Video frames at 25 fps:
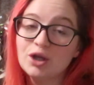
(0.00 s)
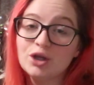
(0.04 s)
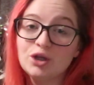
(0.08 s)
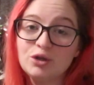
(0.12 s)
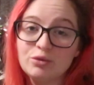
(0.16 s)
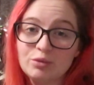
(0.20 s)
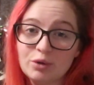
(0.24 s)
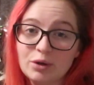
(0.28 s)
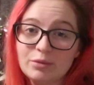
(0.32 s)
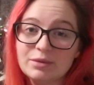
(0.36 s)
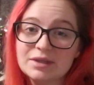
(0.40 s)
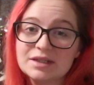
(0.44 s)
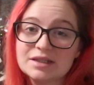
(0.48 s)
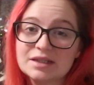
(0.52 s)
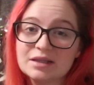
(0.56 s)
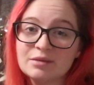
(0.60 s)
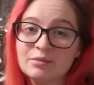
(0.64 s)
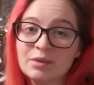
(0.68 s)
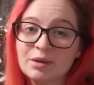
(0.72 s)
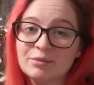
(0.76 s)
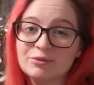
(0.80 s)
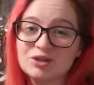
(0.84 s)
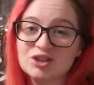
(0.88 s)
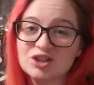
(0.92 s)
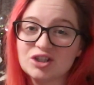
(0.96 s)
You'll probably see
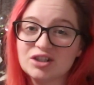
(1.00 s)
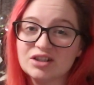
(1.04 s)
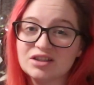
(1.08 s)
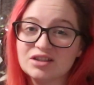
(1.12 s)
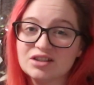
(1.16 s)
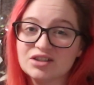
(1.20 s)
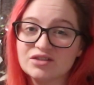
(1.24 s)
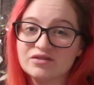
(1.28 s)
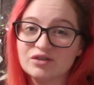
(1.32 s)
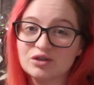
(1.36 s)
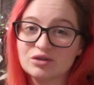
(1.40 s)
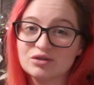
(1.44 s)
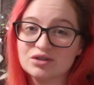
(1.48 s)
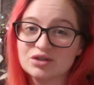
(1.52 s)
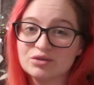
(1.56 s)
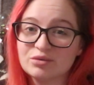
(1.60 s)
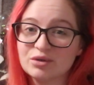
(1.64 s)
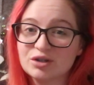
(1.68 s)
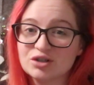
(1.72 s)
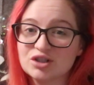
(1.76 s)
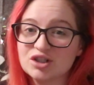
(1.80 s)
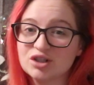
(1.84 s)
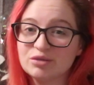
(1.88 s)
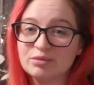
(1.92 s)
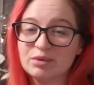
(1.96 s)
Mama G in this vlog as
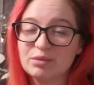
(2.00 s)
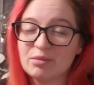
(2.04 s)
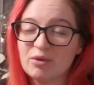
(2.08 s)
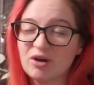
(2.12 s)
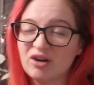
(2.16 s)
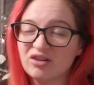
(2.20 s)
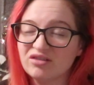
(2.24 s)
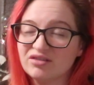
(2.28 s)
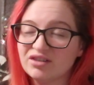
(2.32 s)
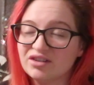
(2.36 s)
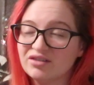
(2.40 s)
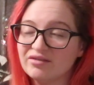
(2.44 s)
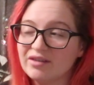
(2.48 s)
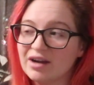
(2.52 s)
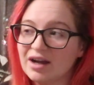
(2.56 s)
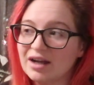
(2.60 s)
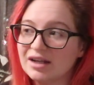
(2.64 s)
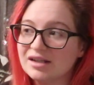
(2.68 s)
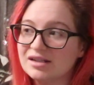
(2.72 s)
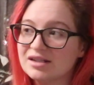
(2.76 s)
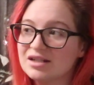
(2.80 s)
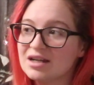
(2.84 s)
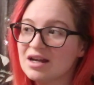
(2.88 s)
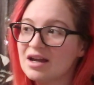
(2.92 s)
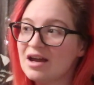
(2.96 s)
well, she'll be pottering
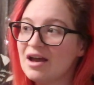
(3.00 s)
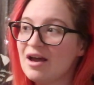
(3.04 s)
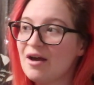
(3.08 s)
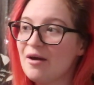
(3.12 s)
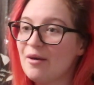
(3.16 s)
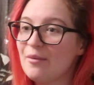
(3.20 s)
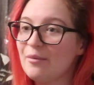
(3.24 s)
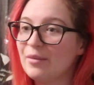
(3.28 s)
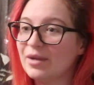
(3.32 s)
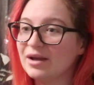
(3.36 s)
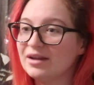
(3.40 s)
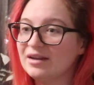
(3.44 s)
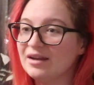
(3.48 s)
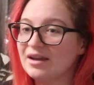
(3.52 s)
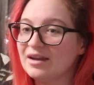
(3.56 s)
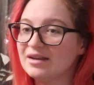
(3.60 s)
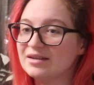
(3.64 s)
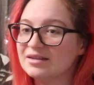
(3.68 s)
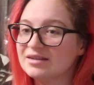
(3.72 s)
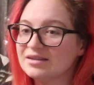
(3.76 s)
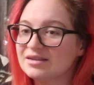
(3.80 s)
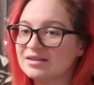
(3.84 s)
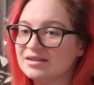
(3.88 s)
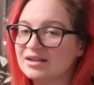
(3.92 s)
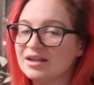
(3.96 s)
around, but
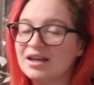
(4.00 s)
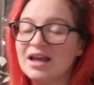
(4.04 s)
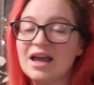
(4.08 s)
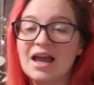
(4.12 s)
yes.